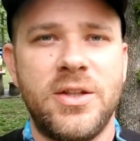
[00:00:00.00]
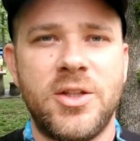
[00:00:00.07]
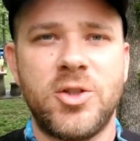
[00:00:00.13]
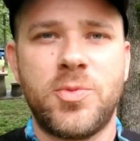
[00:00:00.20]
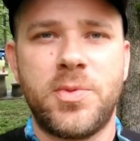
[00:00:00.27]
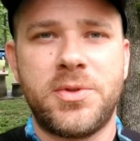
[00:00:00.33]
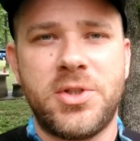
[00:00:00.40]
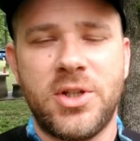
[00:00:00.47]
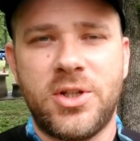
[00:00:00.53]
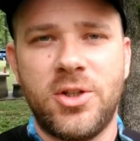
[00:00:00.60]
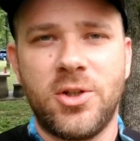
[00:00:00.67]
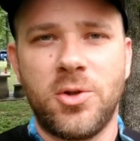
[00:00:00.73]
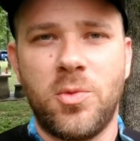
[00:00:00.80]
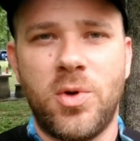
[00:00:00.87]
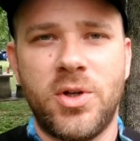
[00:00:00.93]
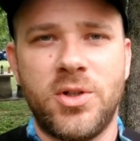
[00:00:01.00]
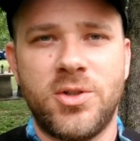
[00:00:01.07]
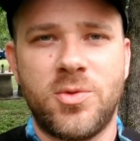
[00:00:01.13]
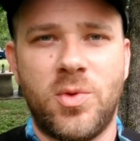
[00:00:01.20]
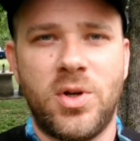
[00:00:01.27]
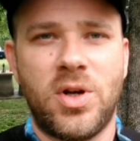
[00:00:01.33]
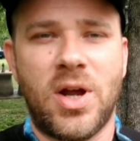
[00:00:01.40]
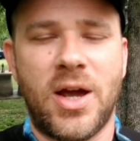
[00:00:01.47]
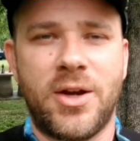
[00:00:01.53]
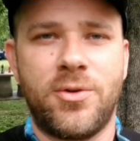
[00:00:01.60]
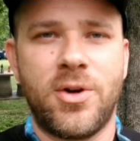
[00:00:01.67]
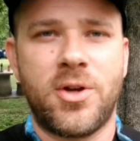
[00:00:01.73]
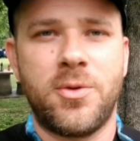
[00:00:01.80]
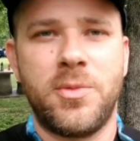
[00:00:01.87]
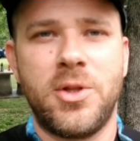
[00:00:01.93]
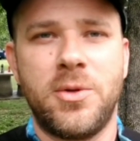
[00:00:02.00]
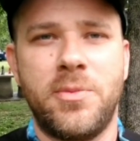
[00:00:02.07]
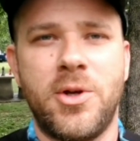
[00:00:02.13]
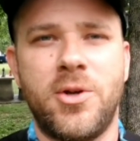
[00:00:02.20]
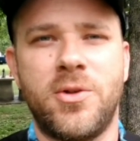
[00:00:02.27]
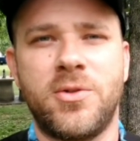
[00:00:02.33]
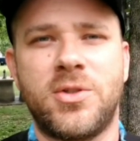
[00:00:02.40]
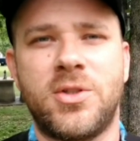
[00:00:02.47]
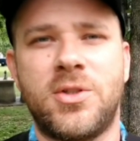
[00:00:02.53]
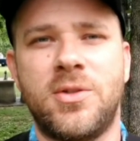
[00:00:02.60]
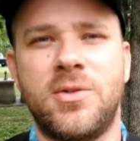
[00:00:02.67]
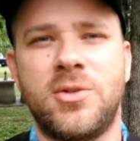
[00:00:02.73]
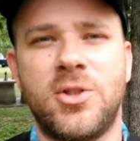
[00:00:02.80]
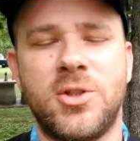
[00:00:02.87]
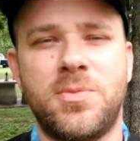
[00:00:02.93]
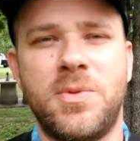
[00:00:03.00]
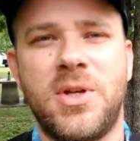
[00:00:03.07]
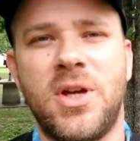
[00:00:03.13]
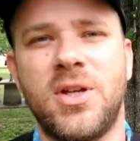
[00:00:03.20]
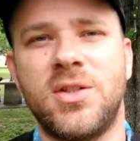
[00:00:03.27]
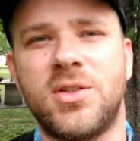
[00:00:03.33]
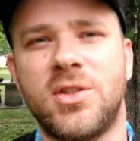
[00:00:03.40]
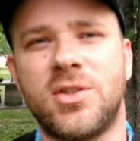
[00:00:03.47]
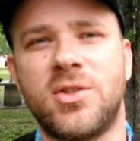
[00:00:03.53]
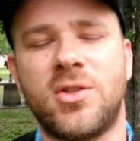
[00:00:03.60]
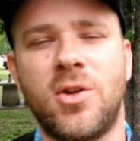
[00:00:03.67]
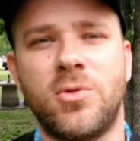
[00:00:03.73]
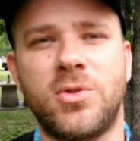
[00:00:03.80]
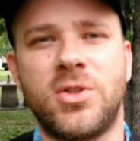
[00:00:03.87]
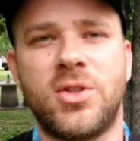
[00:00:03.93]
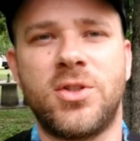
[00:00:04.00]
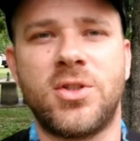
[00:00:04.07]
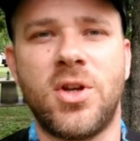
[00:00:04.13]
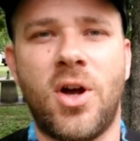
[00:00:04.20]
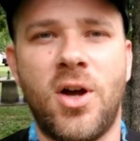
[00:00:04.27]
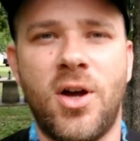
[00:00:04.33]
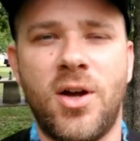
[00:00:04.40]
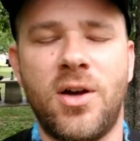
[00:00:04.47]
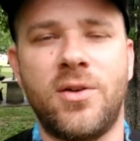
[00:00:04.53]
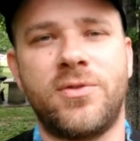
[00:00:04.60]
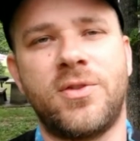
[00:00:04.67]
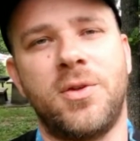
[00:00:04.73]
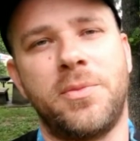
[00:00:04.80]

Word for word: This particular one is one I'd recommend the most just because it's so soft.